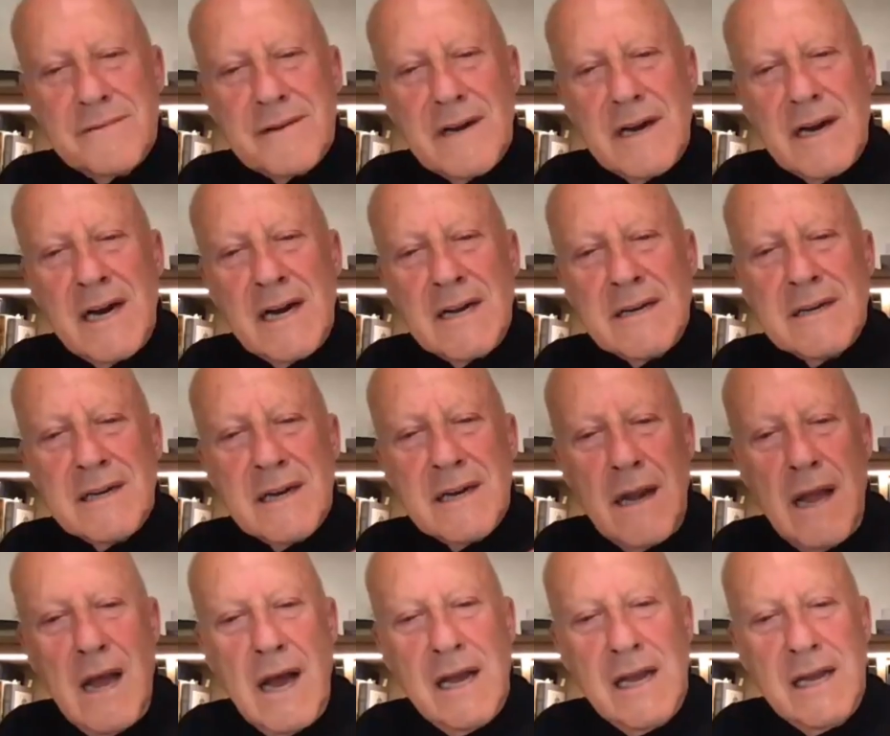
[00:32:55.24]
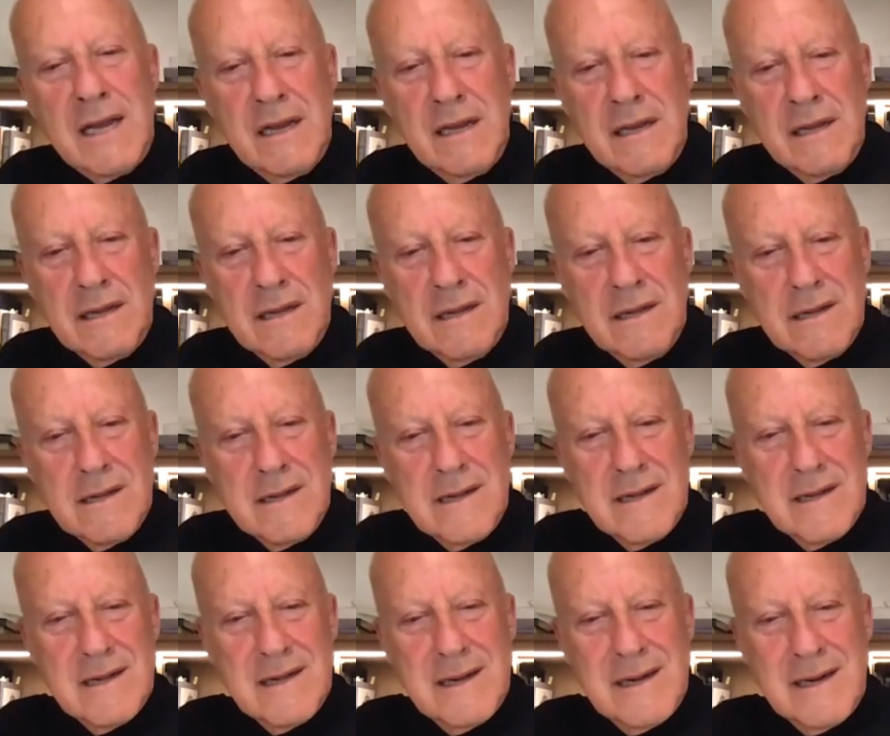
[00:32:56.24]
of underlying
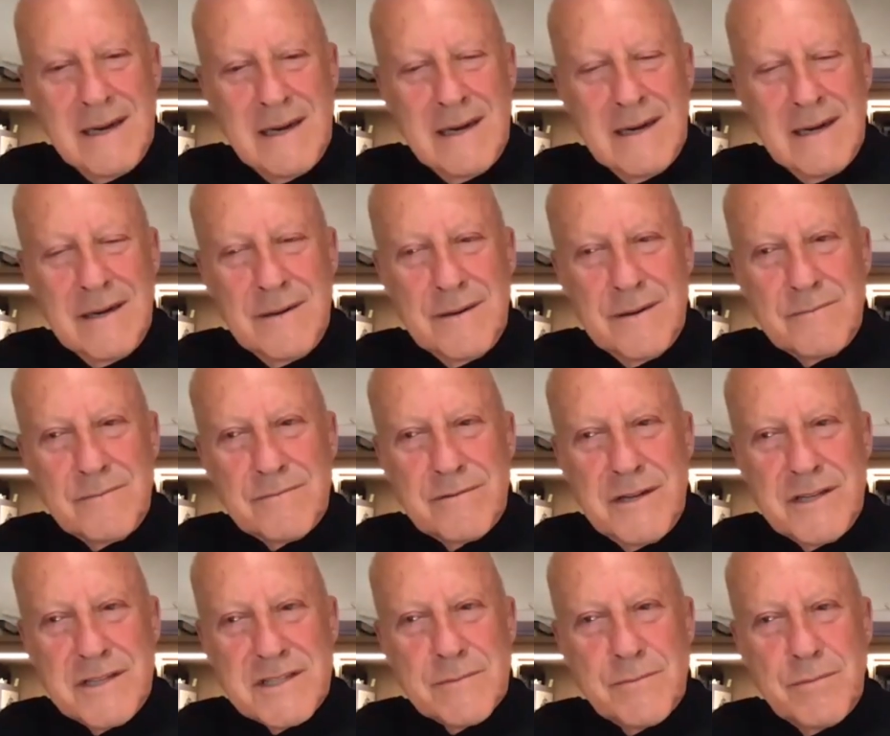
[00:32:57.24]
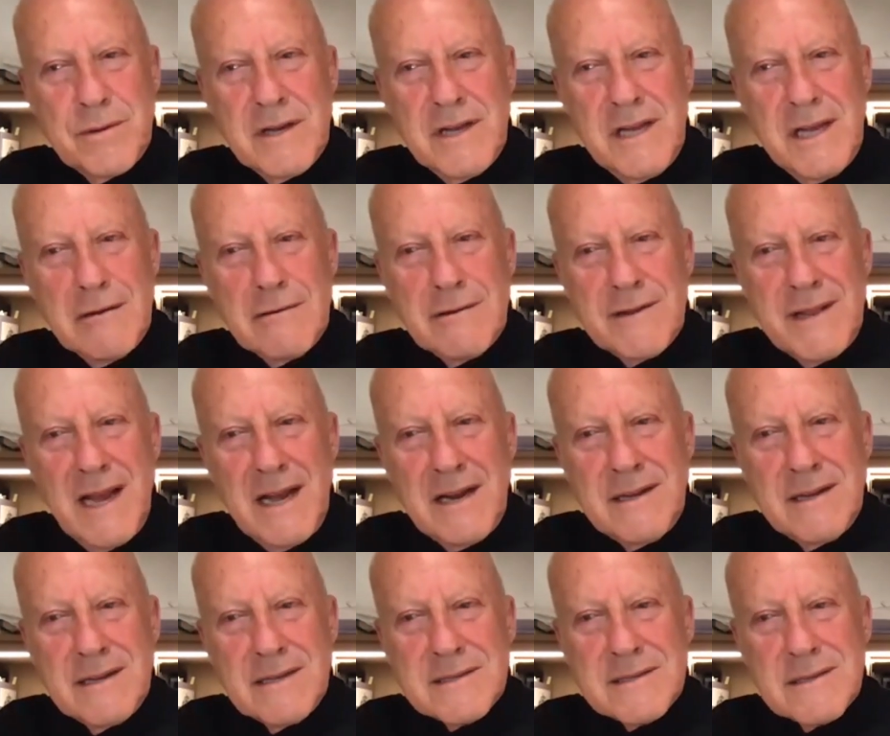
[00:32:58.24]
principle here, and
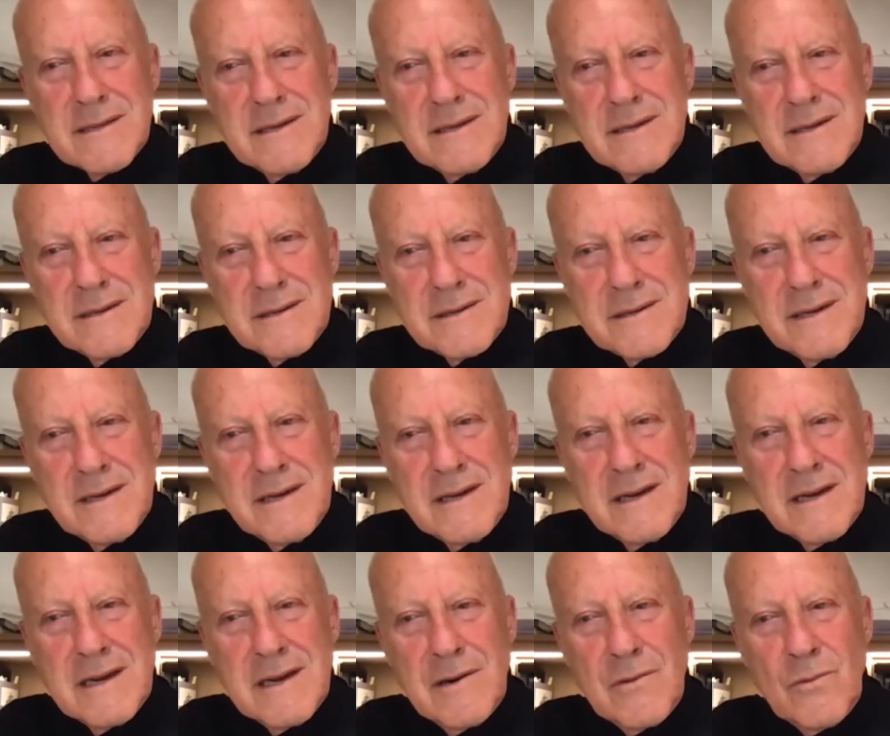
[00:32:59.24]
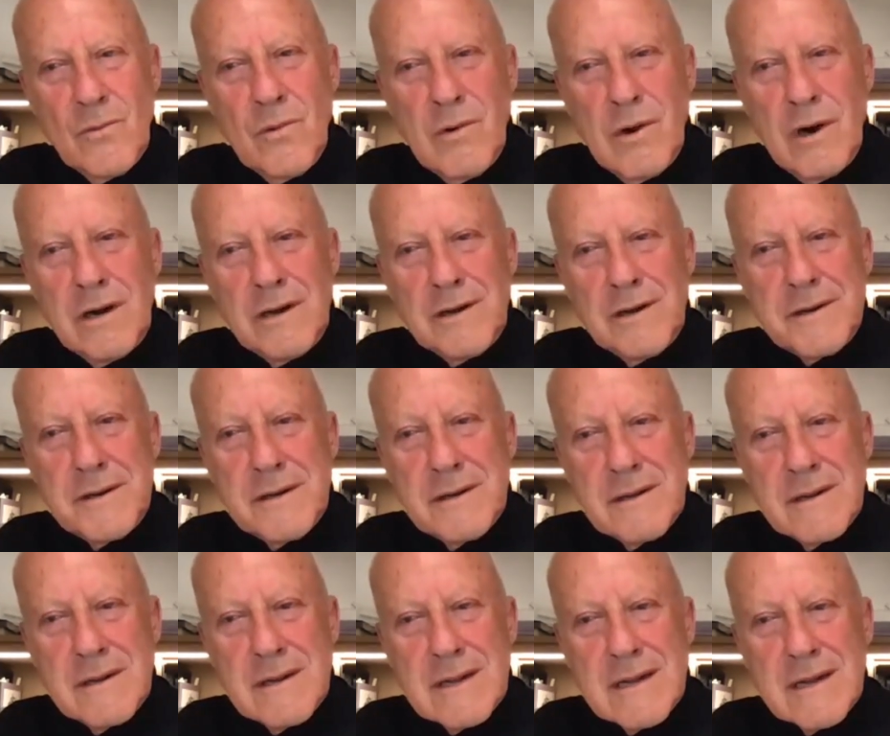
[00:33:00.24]
that is that what